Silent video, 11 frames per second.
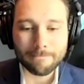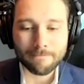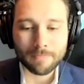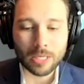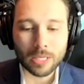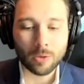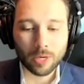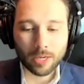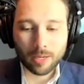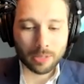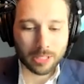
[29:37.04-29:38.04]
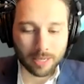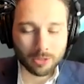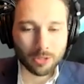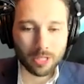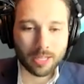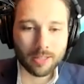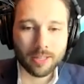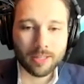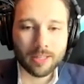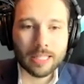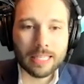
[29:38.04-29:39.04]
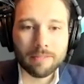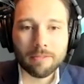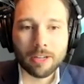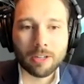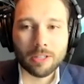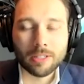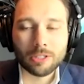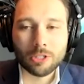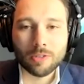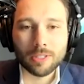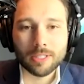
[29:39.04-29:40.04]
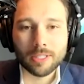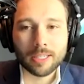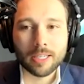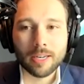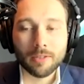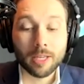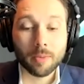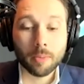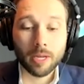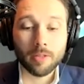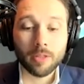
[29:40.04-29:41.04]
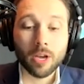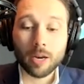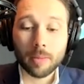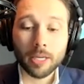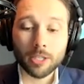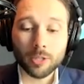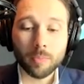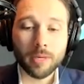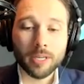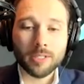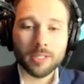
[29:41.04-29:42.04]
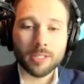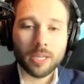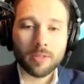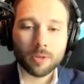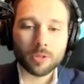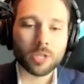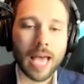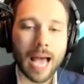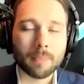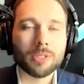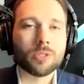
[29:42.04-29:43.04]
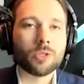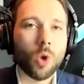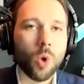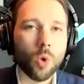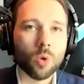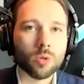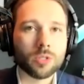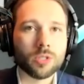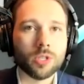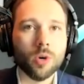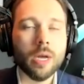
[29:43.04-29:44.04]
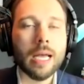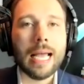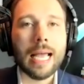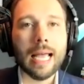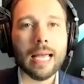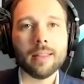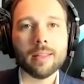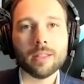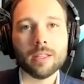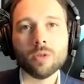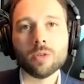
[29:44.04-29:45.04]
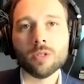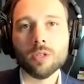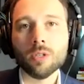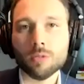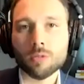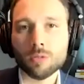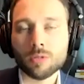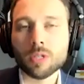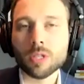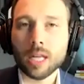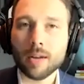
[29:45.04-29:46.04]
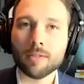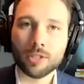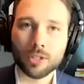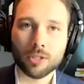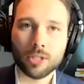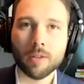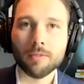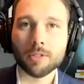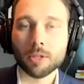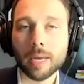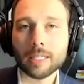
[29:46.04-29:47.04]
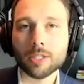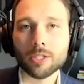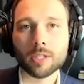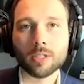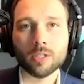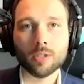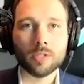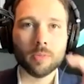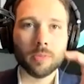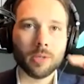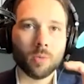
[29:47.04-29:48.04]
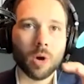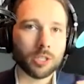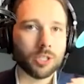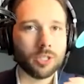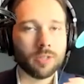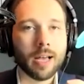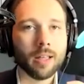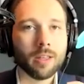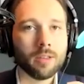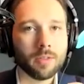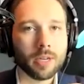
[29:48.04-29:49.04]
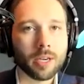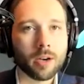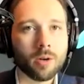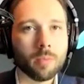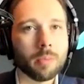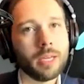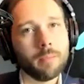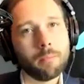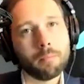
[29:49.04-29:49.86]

you know, when it comes down to the lead funnel and the servicing and everything. But the automation piece is there's gaps, there's holes. So anything that you can use to leverage yourself in your messaging. So if somebody watches the value video, but they